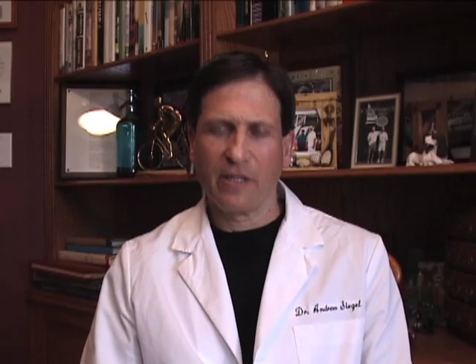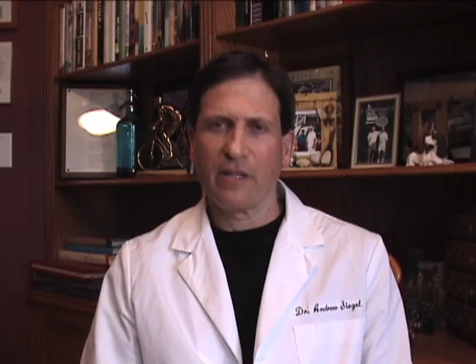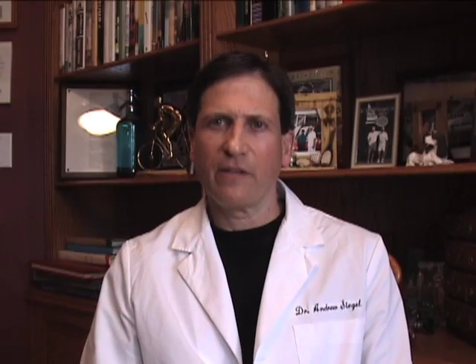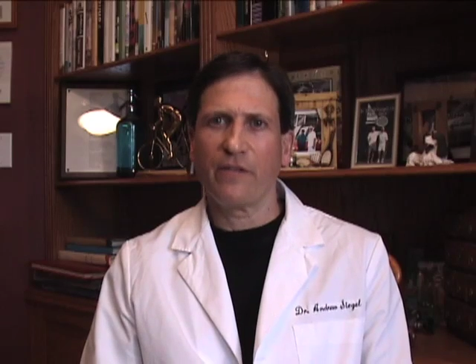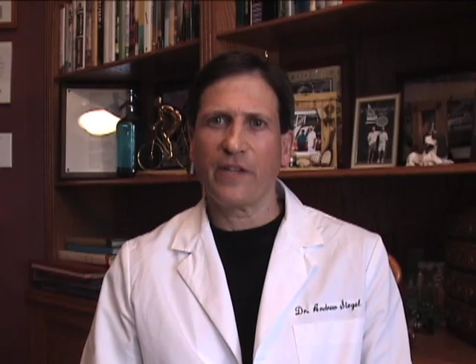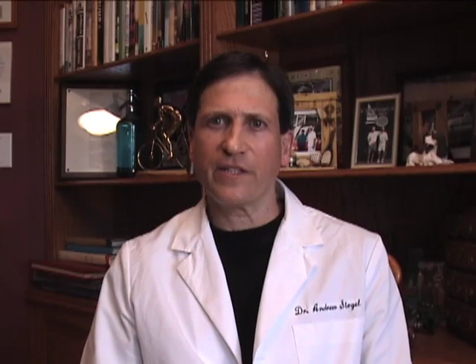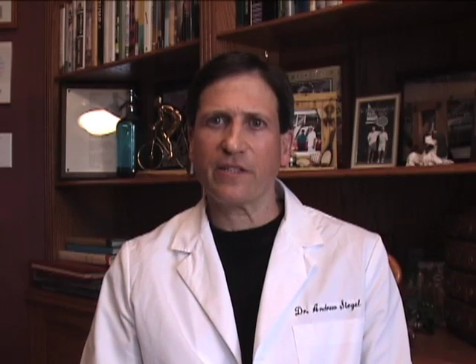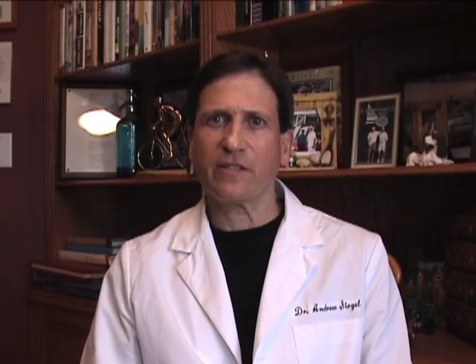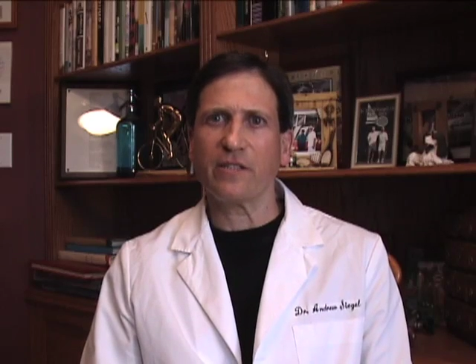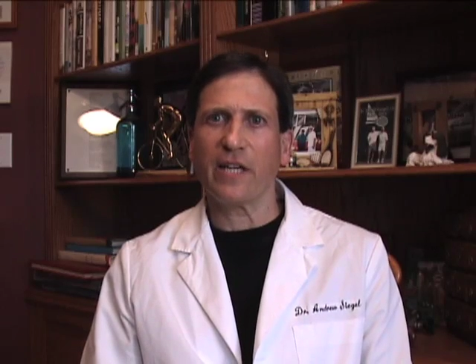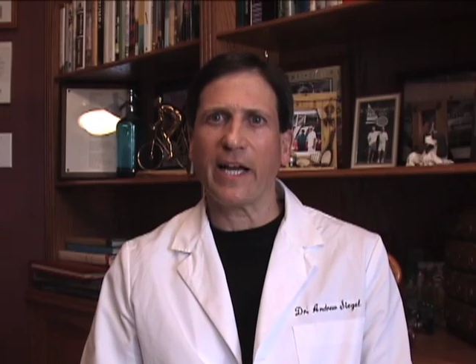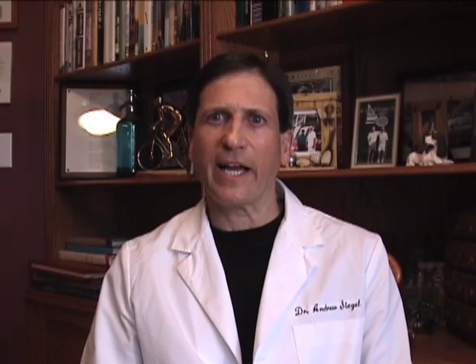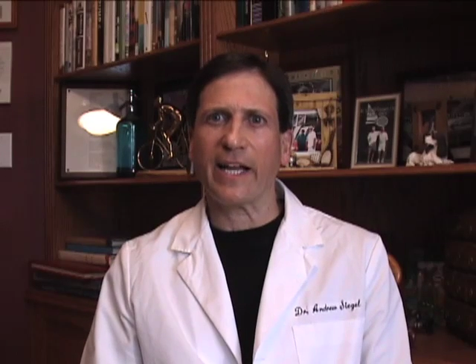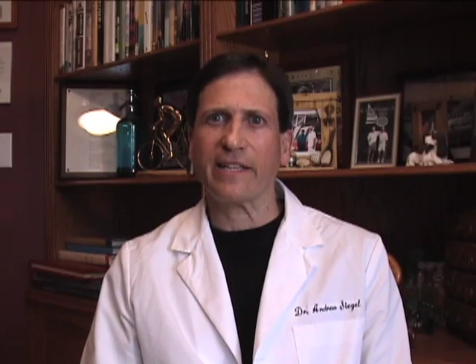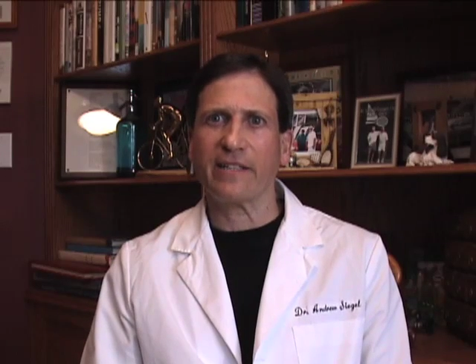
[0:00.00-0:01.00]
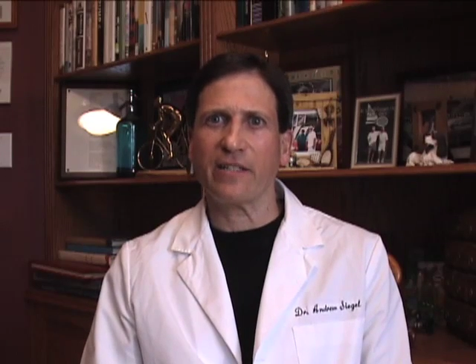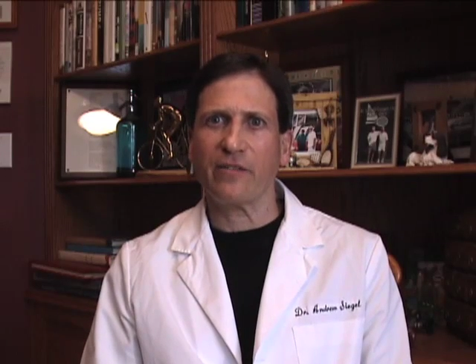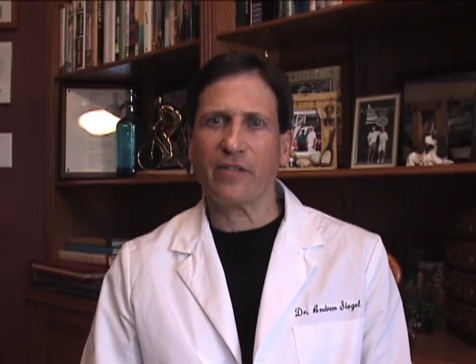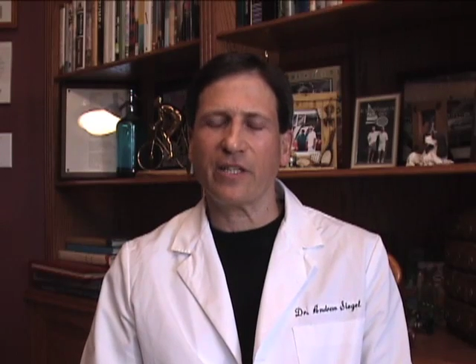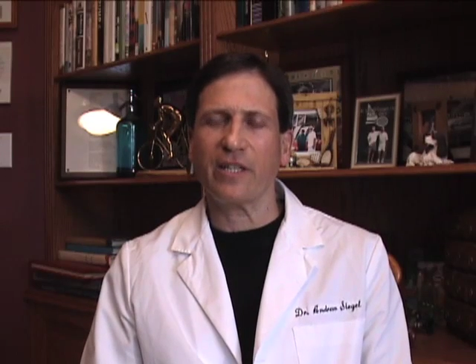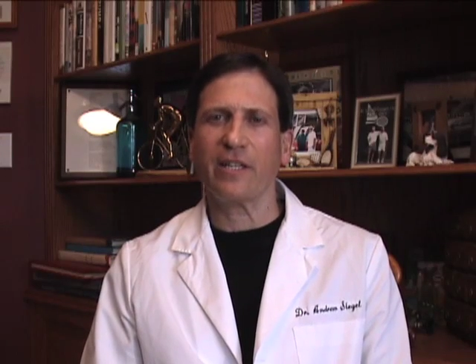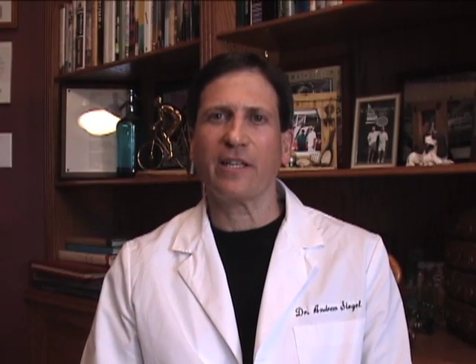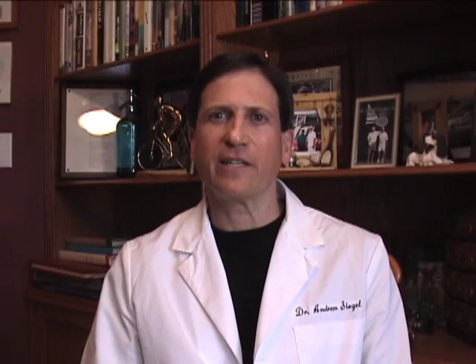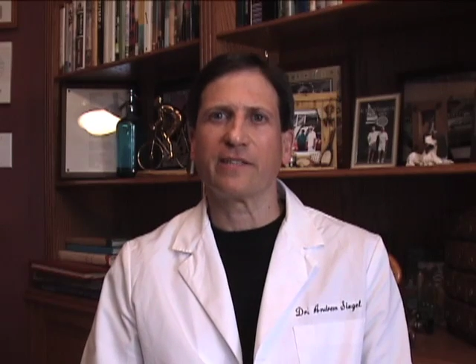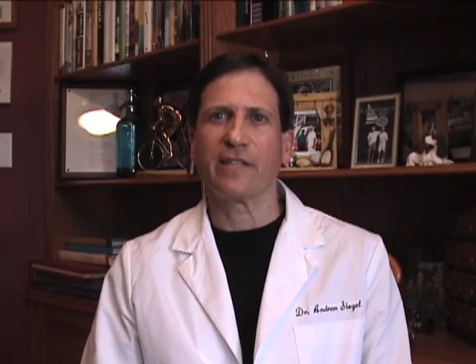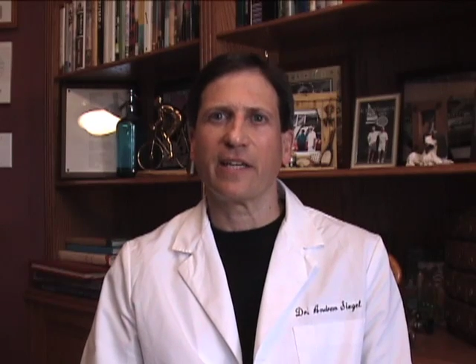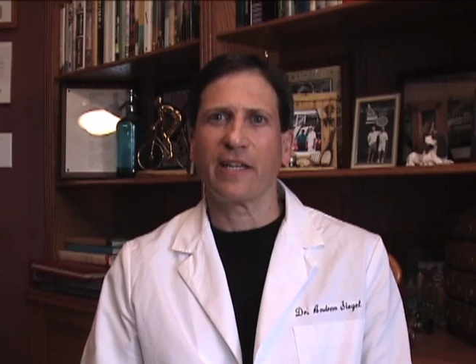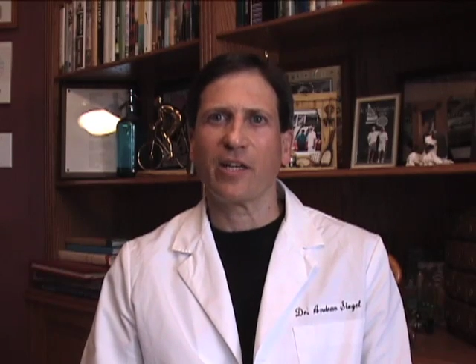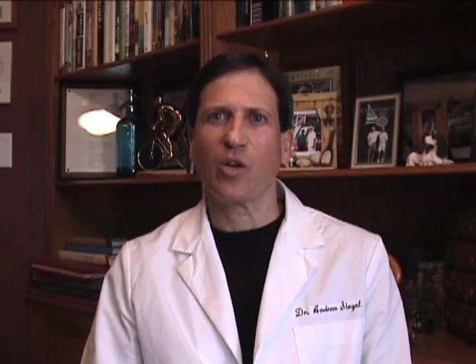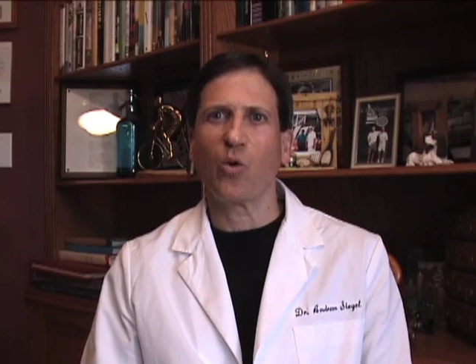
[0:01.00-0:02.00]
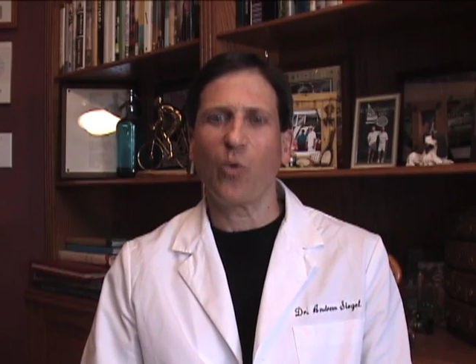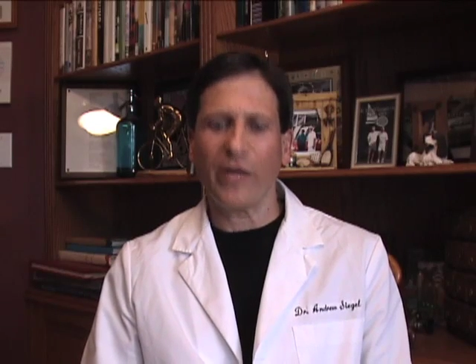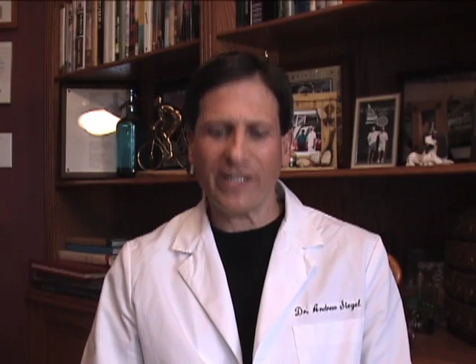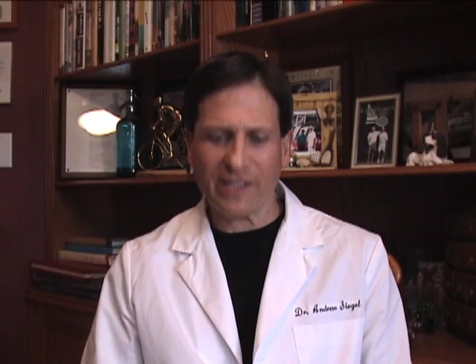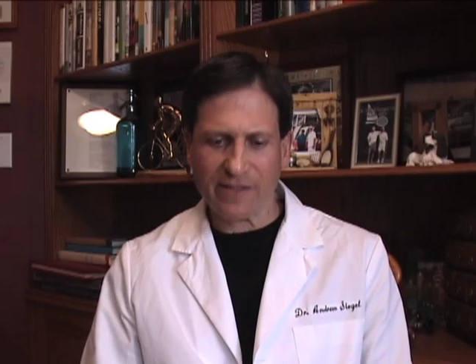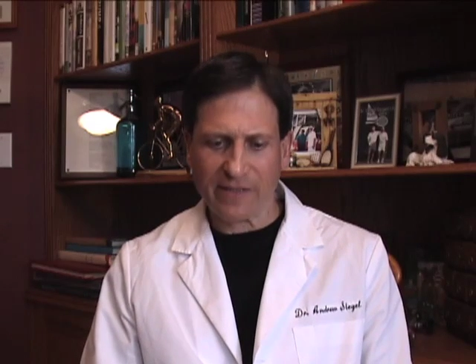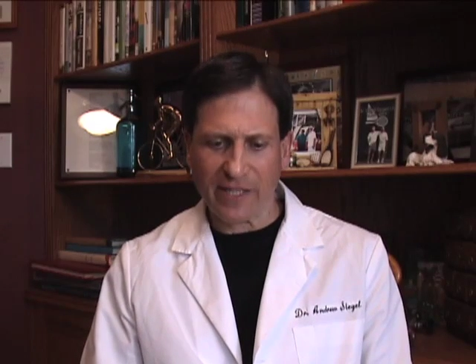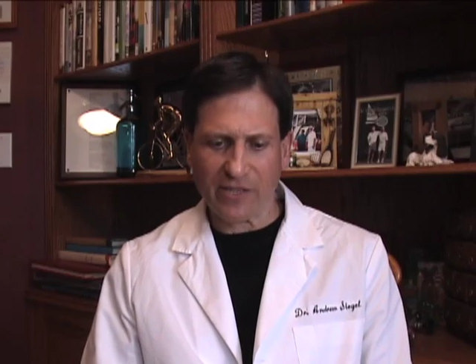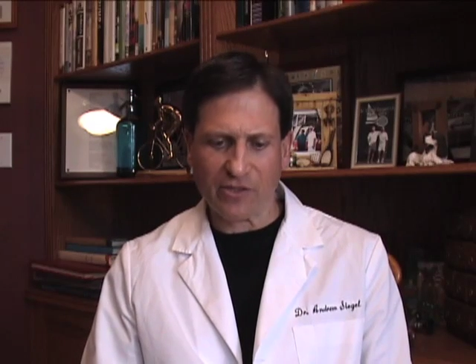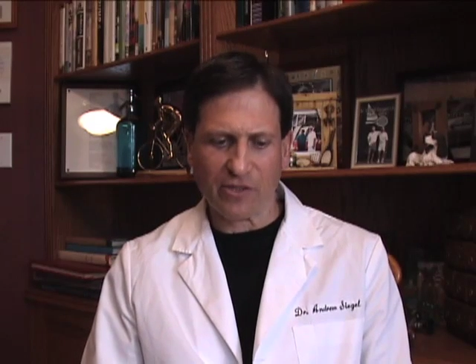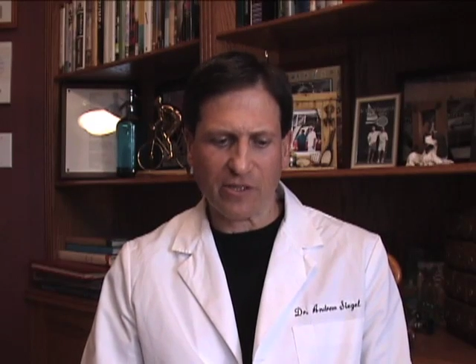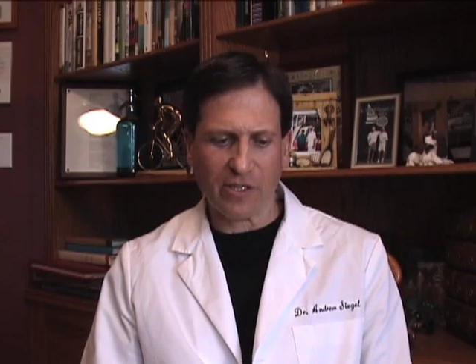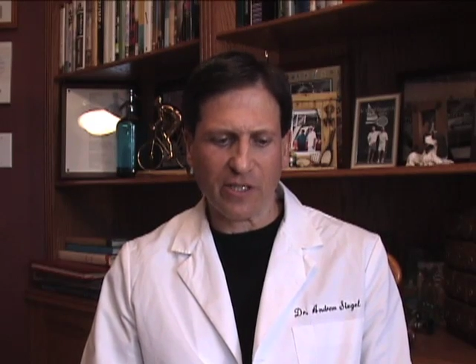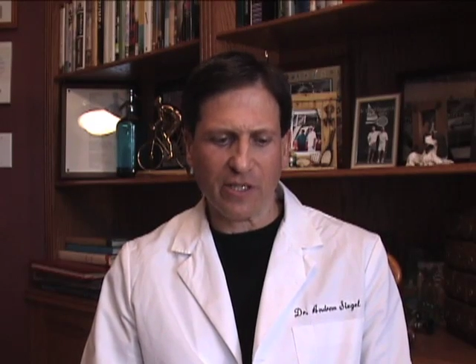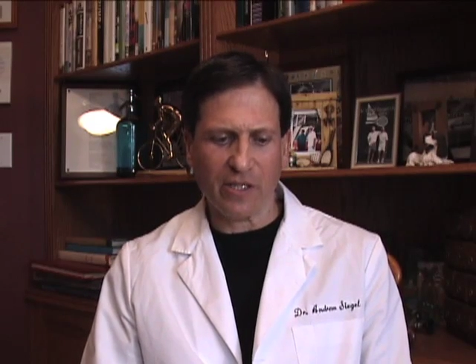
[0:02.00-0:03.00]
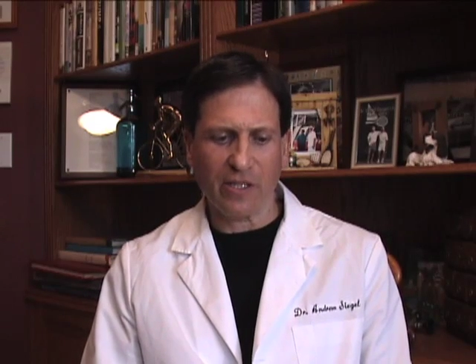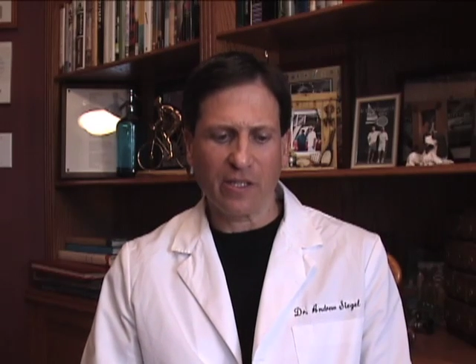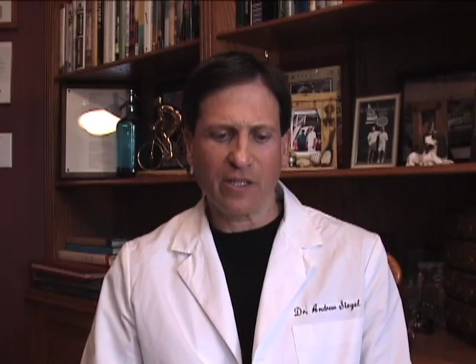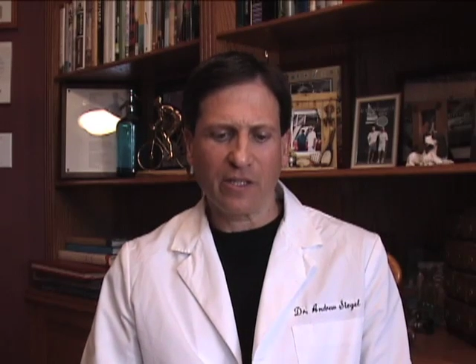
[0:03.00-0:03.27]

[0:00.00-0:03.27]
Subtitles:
Physical activity is a quintessentially